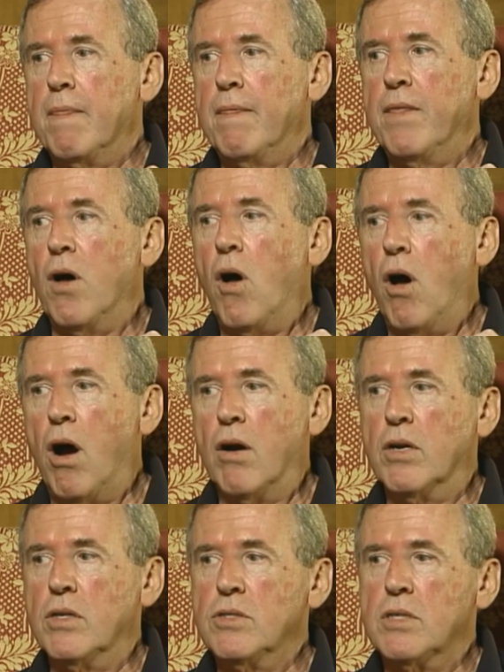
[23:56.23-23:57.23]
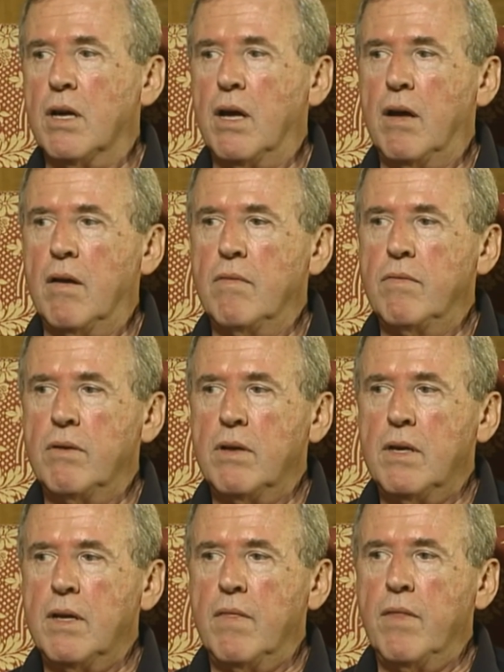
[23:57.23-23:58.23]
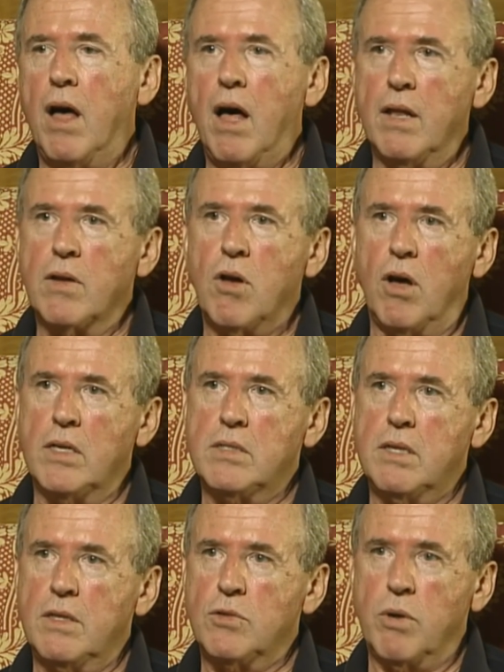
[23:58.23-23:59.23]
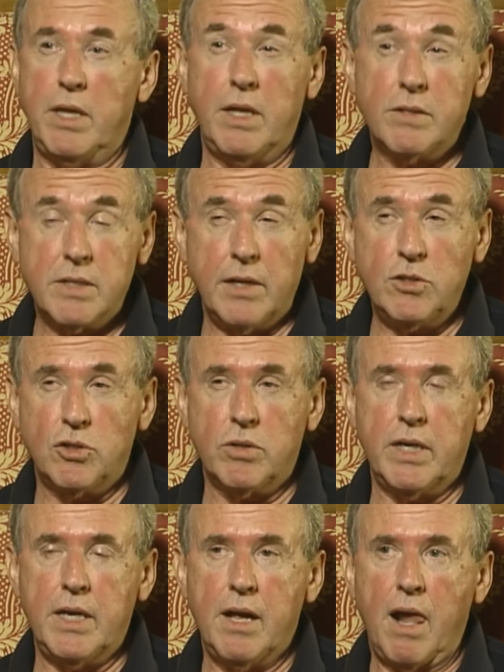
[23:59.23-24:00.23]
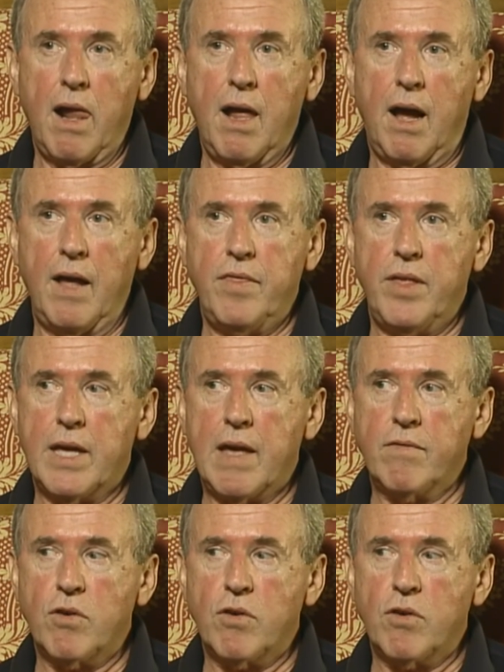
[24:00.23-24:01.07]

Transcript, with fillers: the horrors of the Holocaust in the 20th century, I think, have